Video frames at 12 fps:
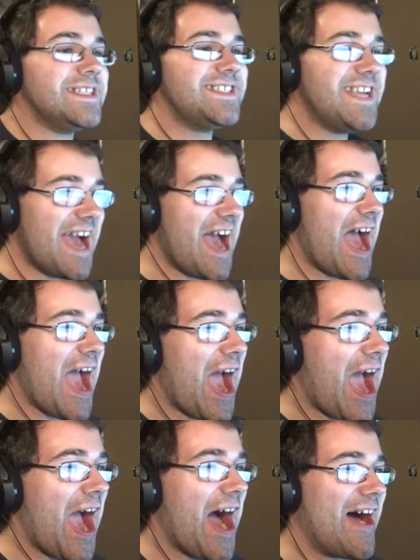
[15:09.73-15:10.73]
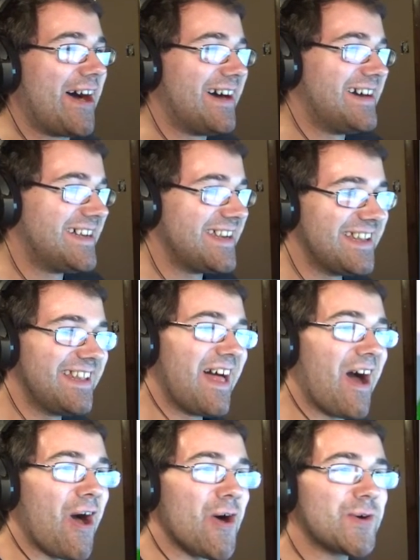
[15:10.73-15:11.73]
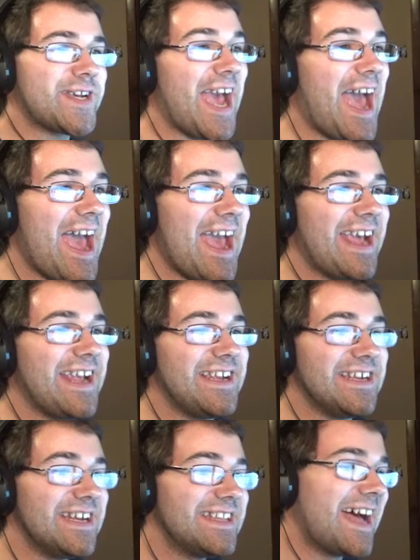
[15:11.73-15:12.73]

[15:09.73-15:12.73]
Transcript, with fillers: Yeah! Okay!